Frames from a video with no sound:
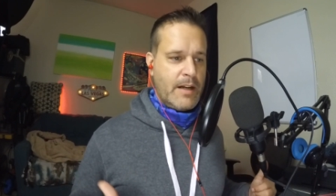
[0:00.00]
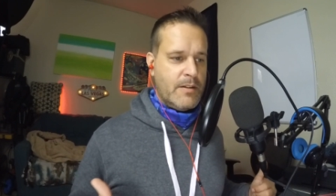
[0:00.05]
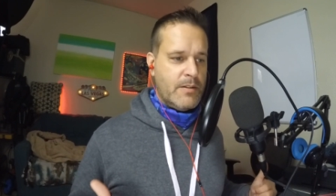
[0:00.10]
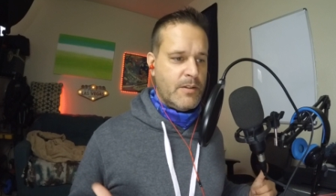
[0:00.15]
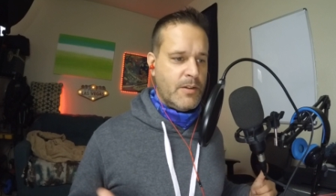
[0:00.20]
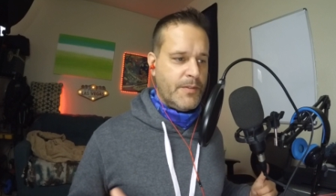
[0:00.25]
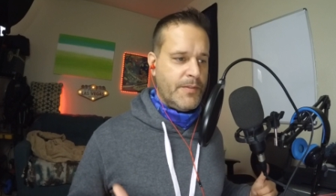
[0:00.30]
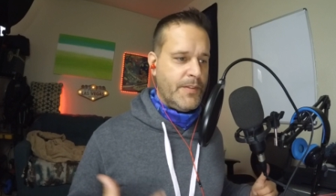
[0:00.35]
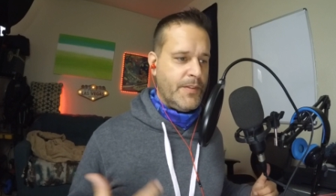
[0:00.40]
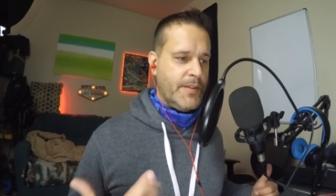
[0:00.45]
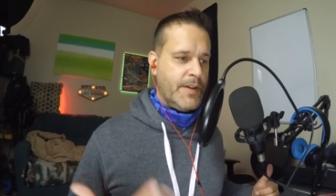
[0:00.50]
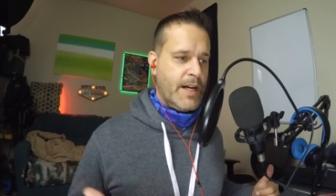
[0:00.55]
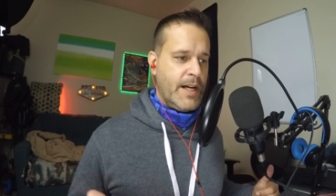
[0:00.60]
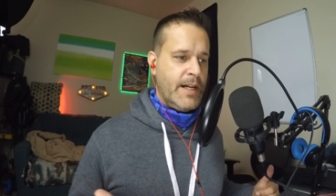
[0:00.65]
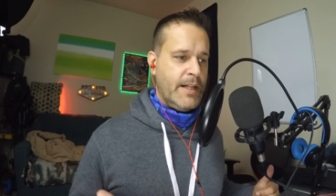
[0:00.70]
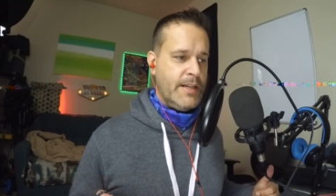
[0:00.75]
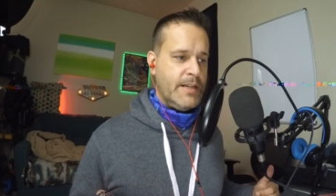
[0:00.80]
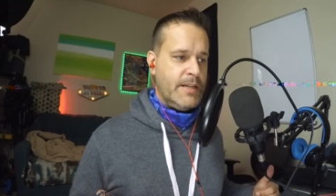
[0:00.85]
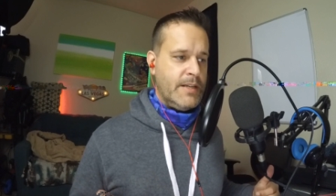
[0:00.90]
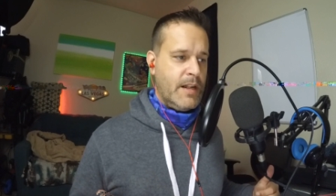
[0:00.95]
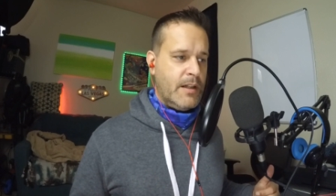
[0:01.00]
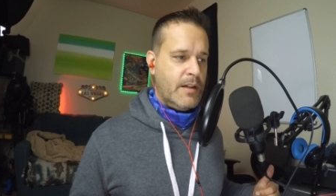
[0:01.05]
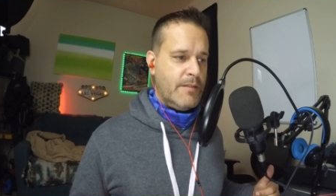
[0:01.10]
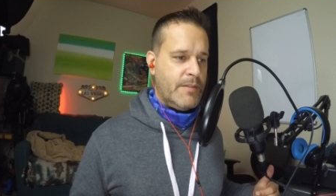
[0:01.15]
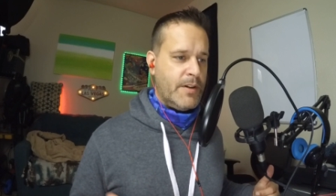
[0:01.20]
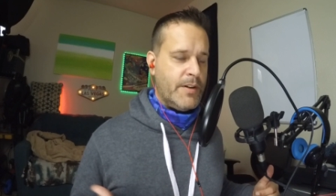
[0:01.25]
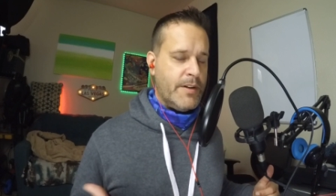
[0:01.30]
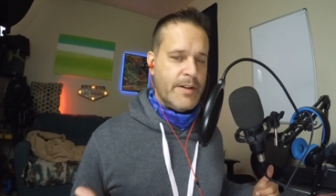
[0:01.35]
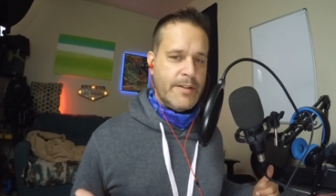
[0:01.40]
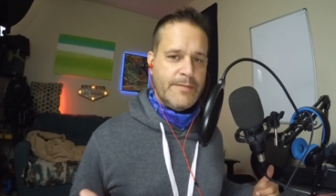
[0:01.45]
I don't know if you guys have
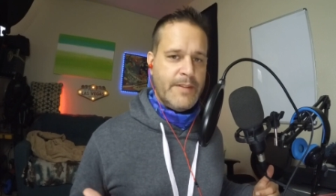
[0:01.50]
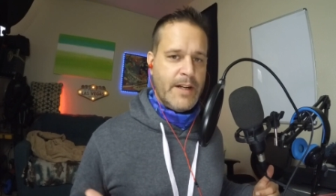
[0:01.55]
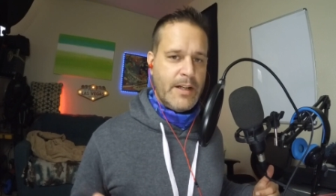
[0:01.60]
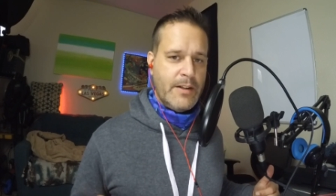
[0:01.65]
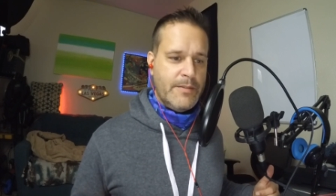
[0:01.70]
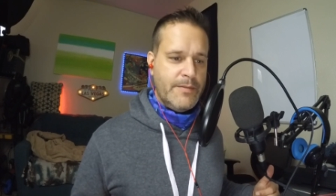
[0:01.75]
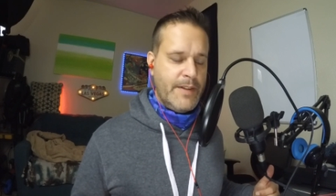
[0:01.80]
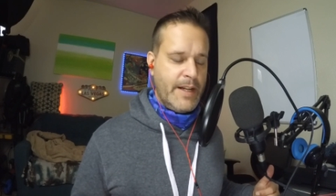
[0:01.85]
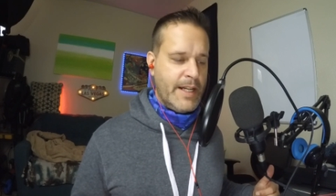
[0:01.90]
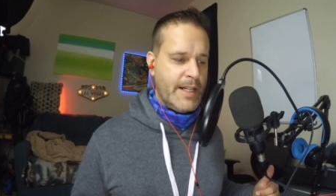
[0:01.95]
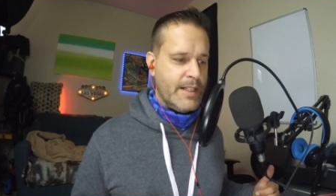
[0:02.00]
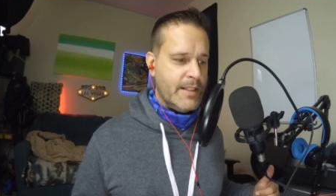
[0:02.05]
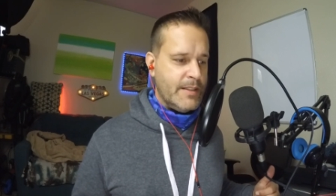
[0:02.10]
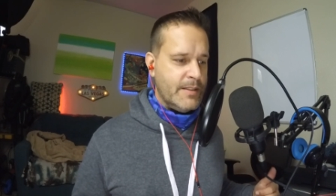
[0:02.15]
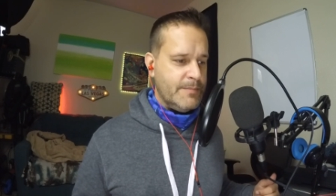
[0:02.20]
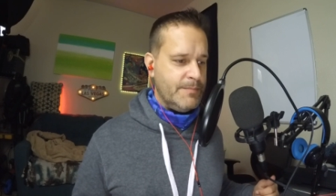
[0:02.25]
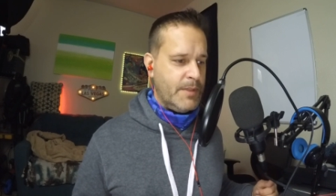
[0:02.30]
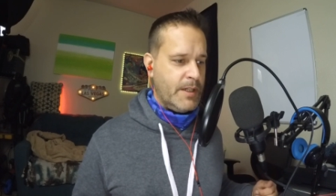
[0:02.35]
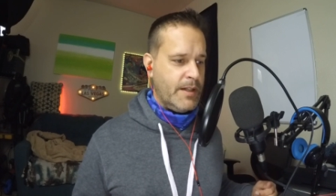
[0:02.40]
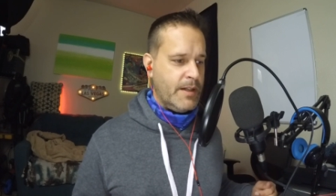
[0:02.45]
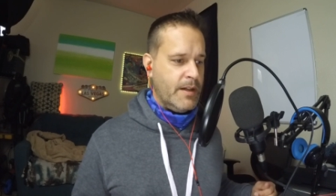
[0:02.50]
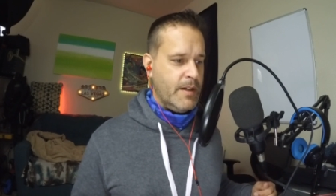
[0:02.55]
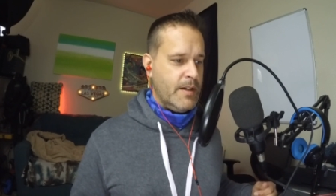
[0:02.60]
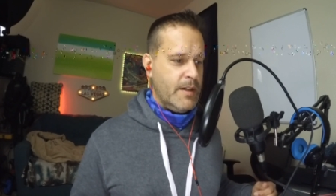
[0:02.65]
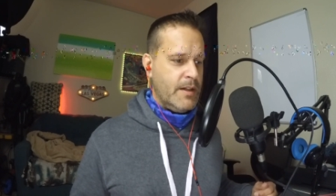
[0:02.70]
heard of Vital Vegas, but